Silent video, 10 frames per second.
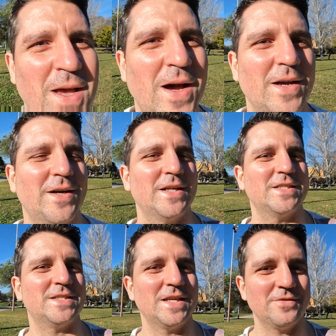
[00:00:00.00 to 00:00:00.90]
I can't
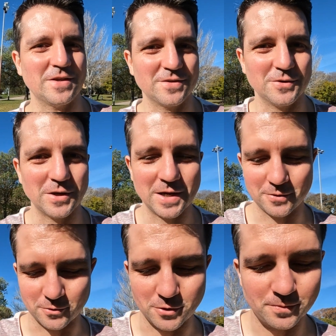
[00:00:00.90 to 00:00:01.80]
actually see if that's a good
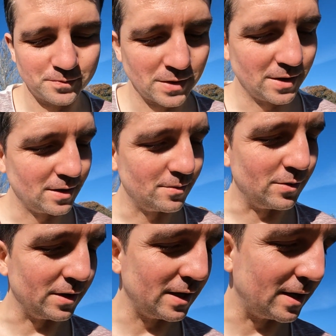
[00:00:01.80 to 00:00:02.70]
angle or not.
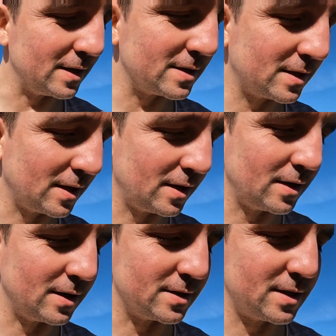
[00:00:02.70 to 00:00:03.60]
But yeah, let's see,
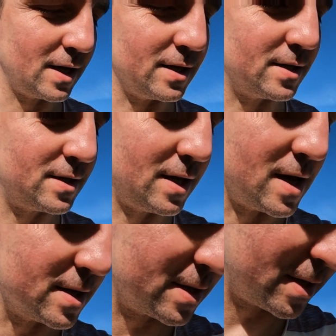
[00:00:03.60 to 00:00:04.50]
let's taste
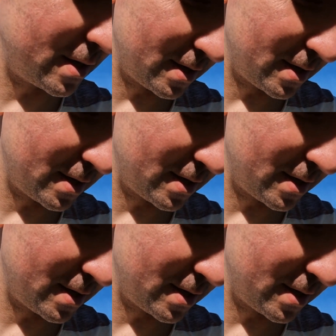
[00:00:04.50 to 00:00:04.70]
test